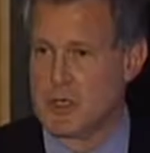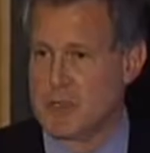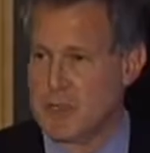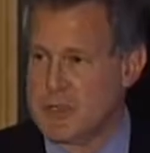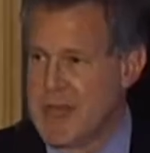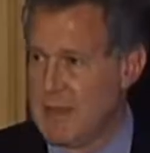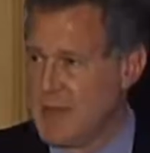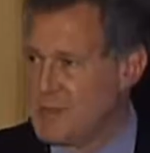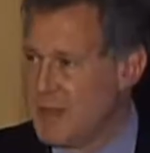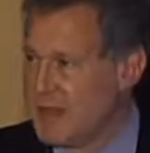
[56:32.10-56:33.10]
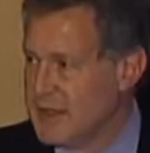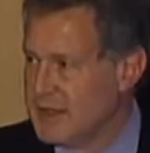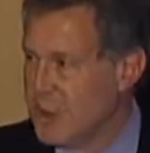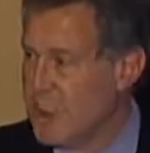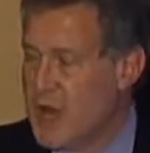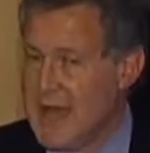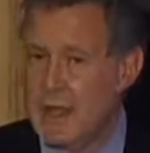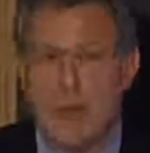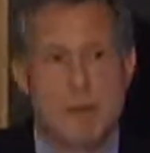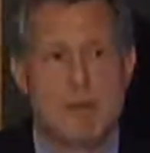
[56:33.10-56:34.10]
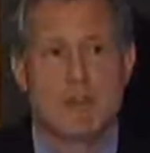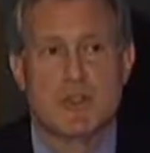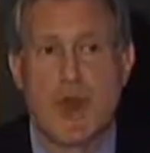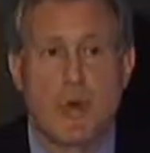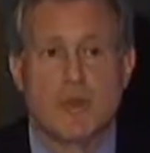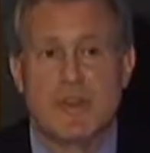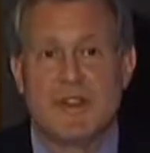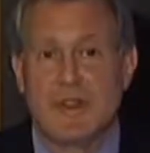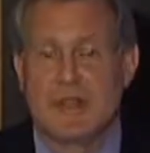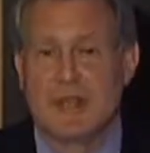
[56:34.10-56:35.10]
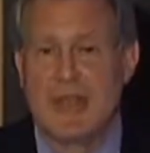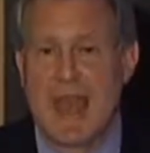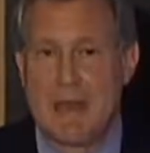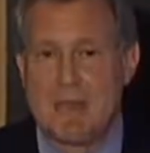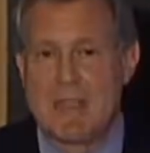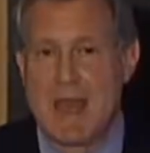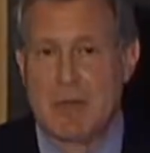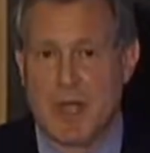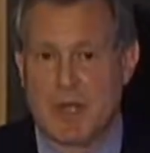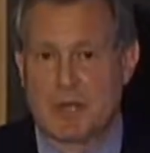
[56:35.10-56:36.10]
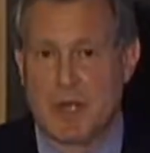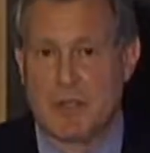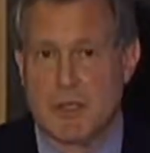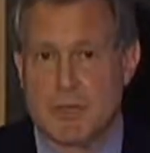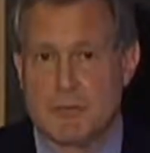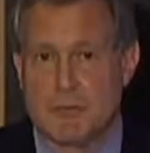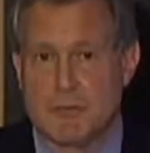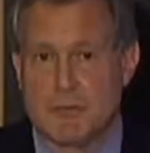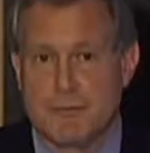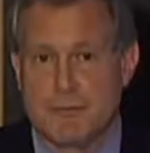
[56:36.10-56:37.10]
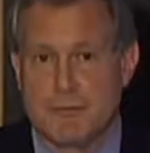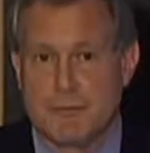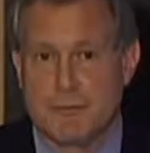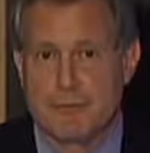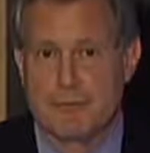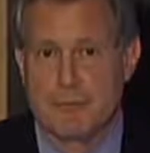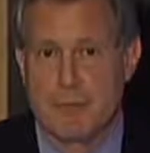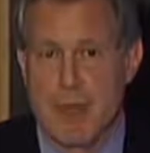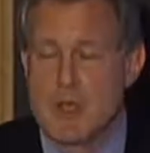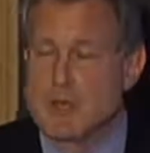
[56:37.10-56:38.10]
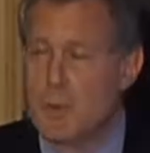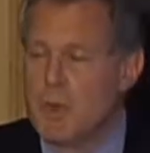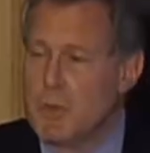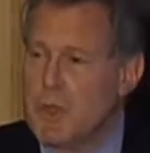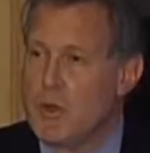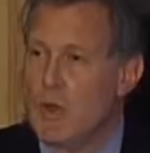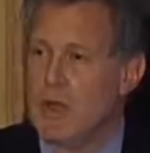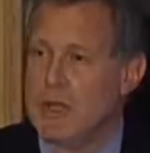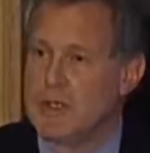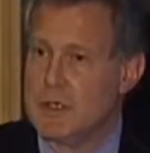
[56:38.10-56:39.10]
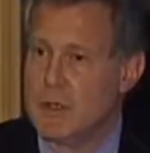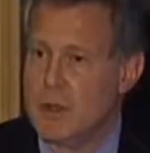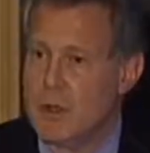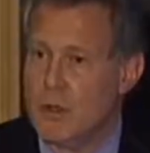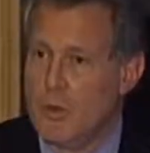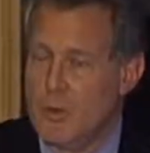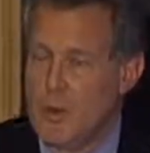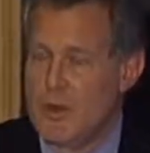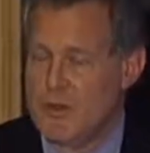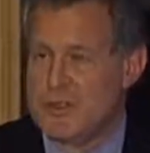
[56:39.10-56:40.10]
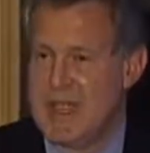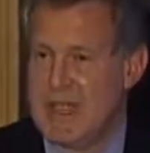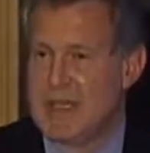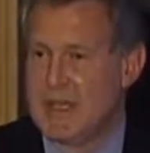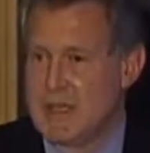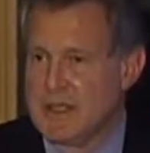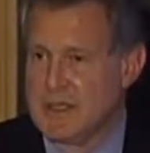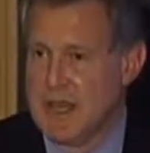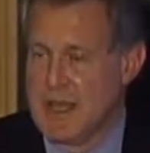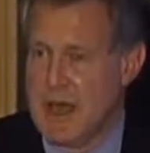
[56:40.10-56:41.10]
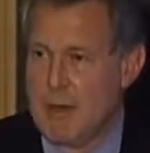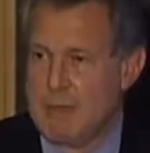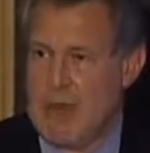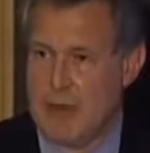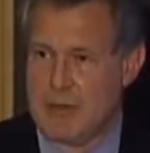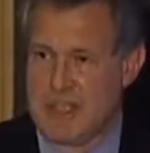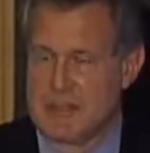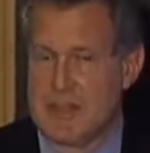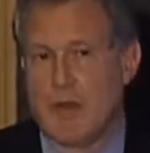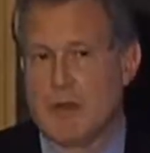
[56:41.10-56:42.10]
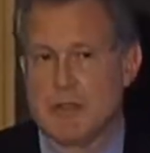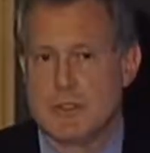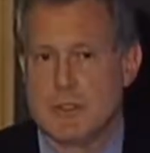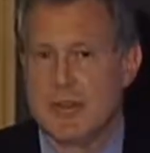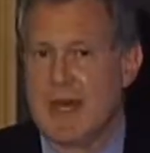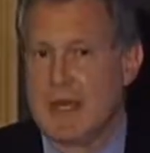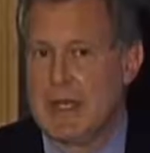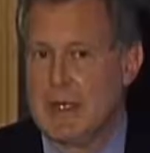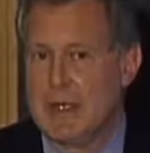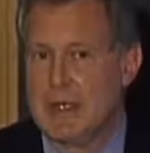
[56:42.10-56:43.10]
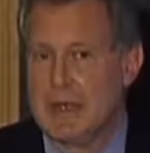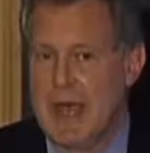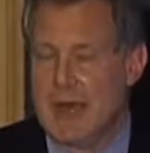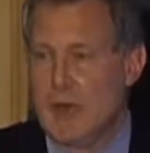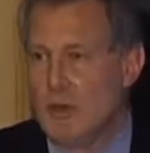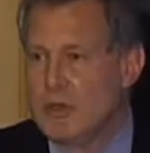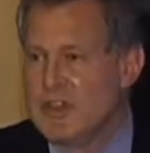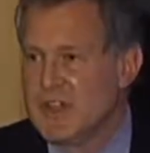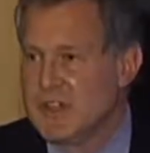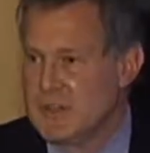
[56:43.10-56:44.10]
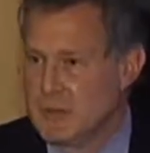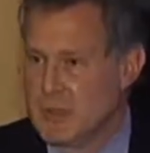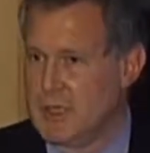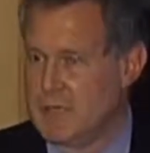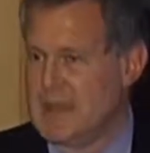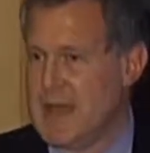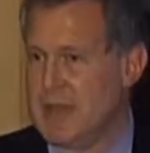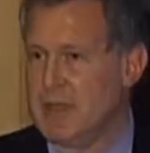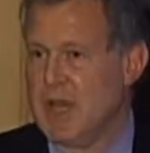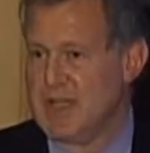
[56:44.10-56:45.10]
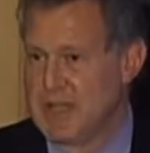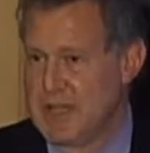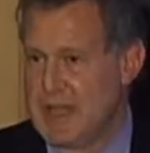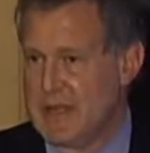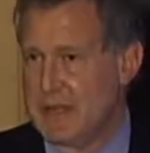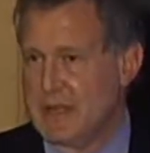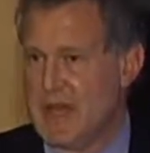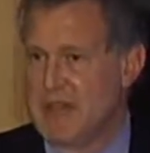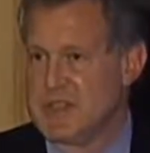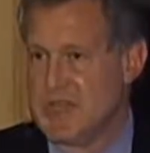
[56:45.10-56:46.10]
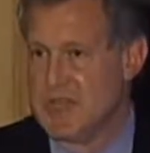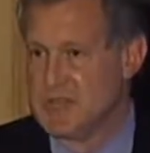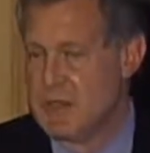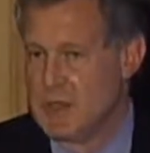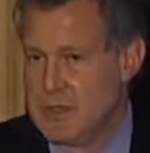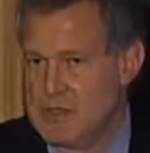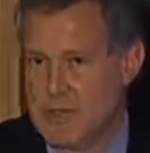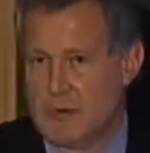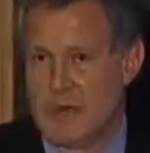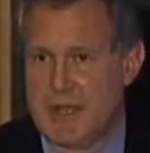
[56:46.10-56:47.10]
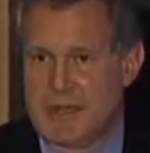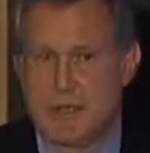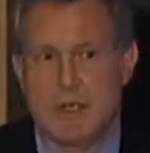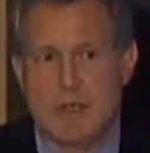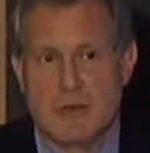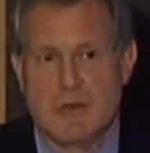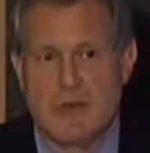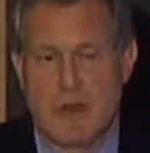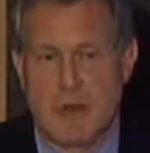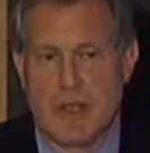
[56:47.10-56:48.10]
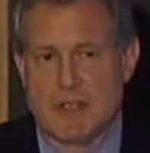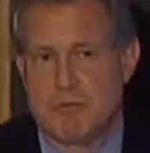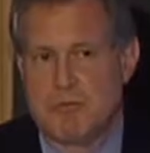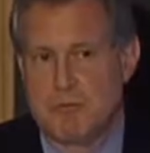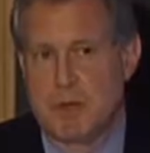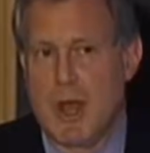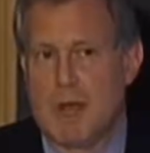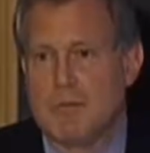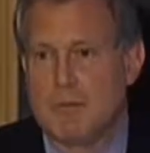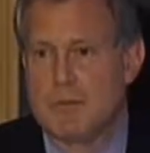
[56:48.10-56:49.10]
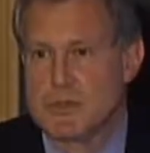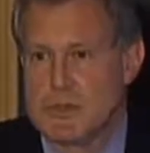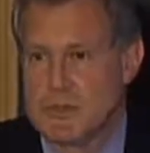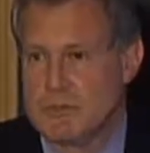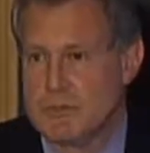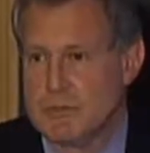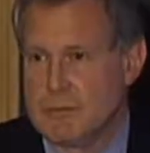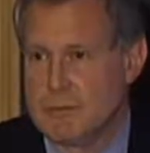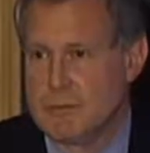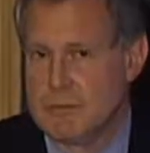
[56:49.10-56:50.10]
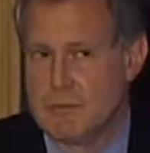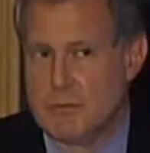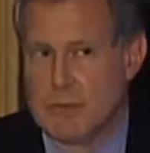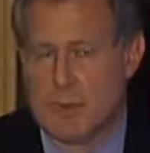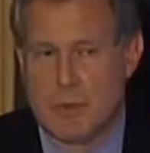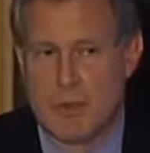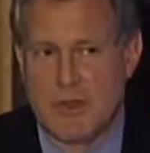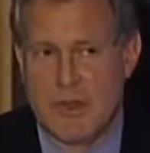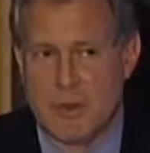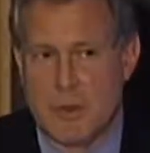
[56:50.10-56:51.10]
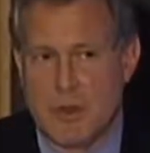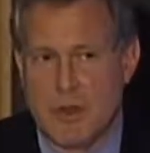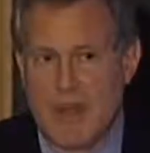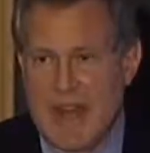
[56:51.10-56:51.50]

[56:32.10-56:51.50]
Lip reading: are going to be metabolized by the liver. Why? Because only the liver can metabolize fructose. So what do we call it, where when you take in a compound that's far into your body, and only the liver can metabolize it, and in the process generates various problems, what do we call that? We call